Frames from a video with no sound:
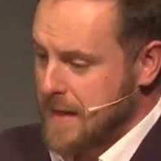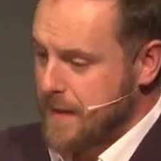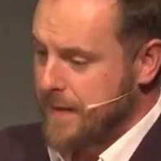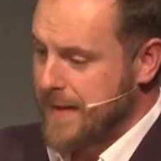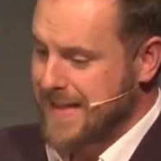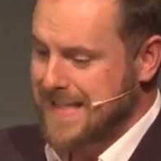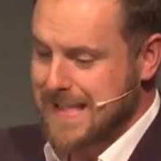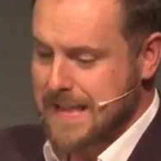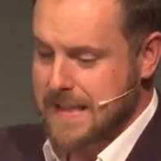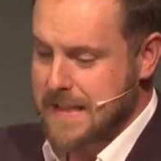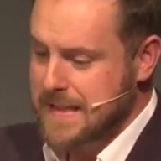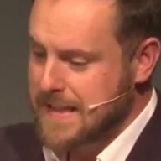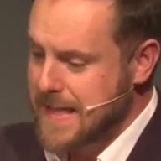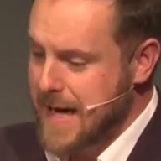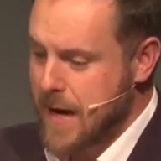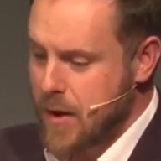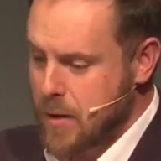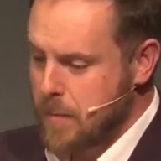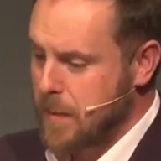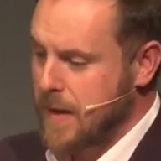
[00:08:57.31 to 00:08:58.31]
This is a
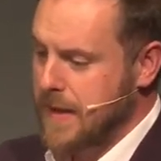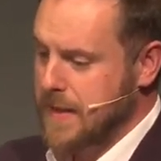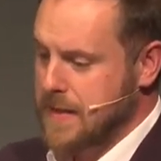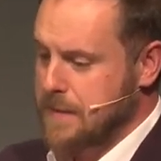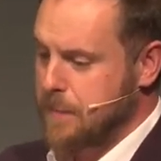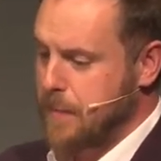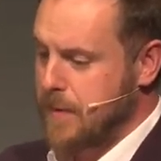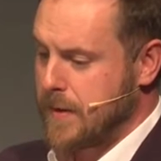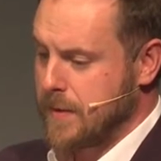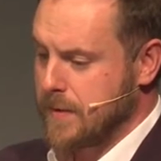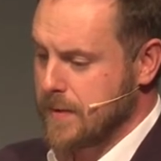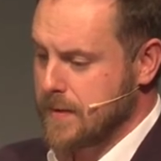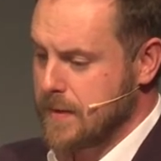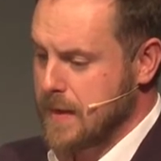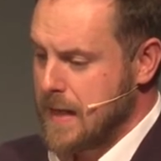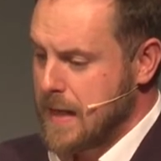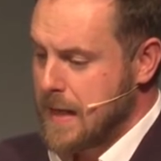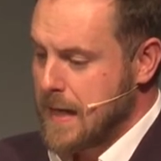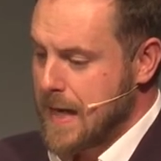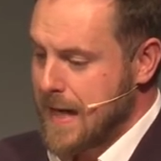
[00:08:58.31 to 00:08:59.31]
terrible experience
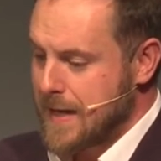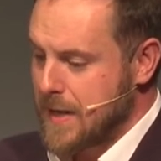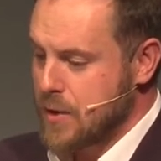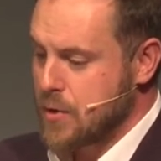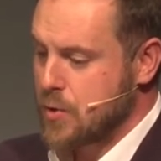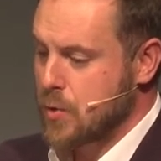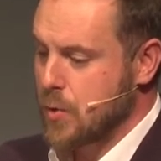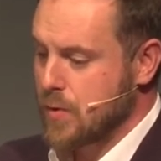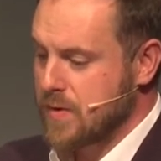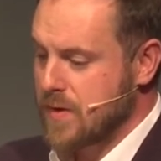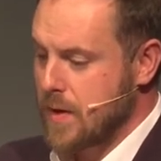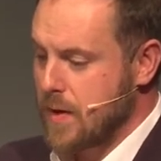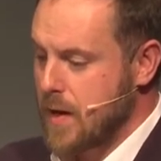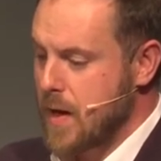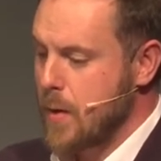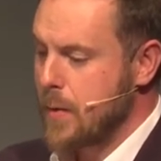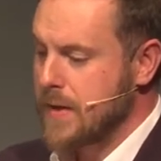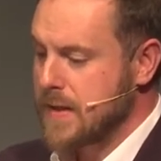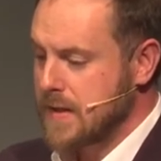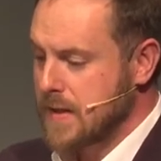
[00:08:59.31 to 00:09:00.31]
and ensures the
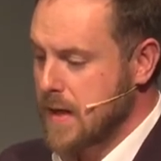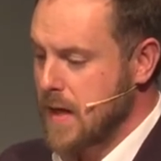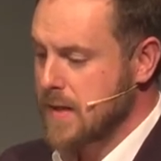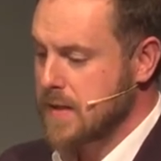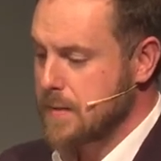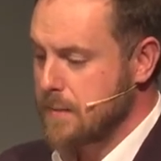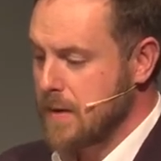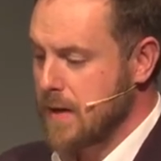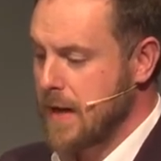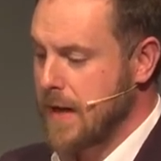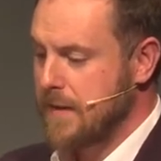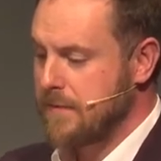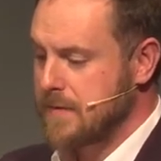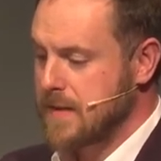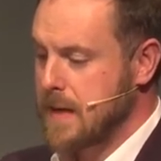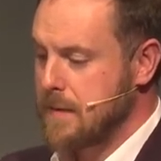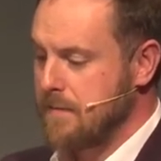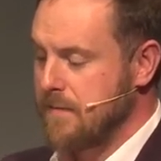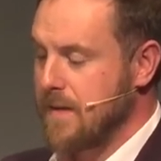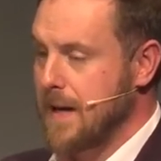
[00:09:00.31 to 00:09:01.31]
lowest customer
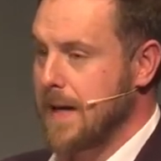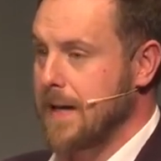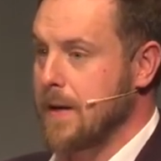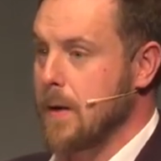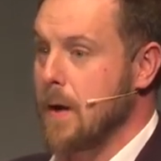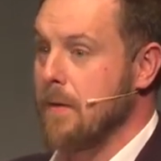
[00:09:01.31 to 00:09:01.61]
lifetime value